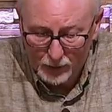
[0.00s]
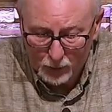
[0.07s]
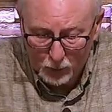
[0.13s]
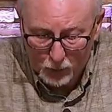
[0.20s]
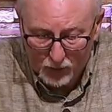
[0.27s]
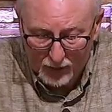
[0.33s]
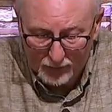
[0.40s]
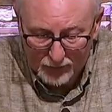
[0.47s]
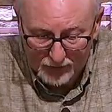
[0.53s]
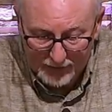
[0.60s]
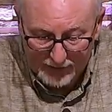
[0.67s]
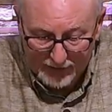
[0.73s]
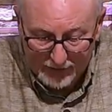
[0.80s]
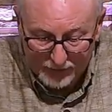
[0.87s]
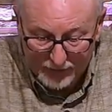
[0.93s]
where I've
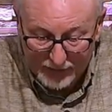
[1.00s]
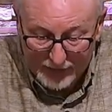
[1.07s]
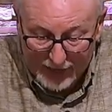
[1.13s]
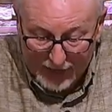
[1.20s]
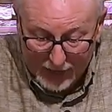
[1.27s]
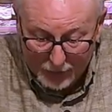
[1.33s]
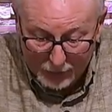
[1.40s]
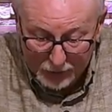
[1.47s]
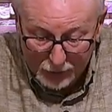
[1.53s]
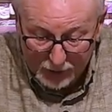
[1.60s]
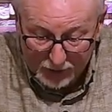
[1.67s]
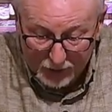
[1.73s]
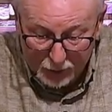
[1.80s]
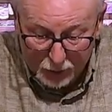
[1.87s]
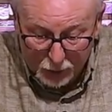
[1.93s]
seen the damage it
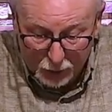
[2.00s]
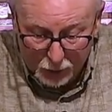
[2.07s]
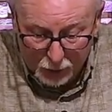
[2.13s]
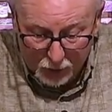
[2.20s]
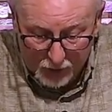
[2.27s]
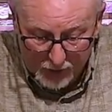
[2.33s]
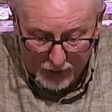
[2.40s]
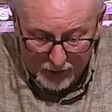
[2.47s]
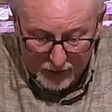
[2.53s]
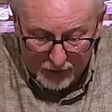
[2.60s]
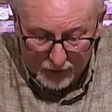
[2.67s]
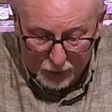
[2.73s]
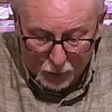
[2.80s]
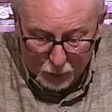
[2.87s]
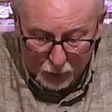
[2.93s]
can do
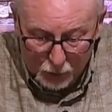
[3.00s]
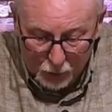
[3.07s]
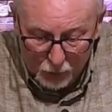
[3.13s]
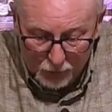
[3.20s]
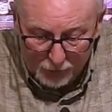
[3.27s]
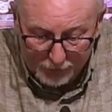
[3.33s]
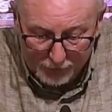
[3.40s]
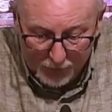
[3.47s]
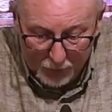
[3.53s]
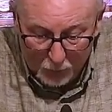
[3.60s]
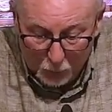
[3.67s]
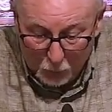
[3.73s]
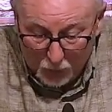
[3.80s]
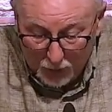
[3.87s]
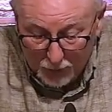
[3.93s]
to
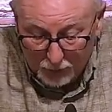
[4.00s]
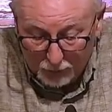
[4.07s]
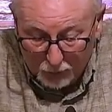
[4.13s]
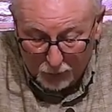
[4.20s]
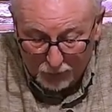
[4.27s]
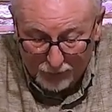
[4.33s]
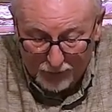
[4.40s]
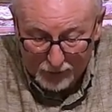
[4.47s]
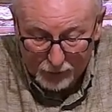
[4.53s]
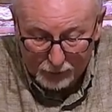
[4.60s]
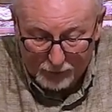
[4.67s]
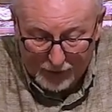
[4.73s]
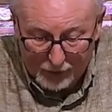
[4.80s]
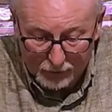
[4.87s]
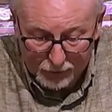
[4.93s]
one or both
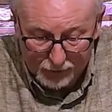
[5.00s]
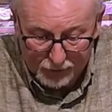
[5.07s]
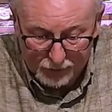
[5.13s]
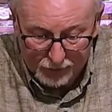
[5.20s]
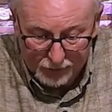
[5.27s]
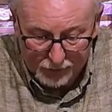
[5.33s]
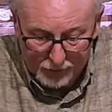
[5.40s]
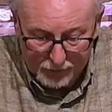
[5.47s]
spouses.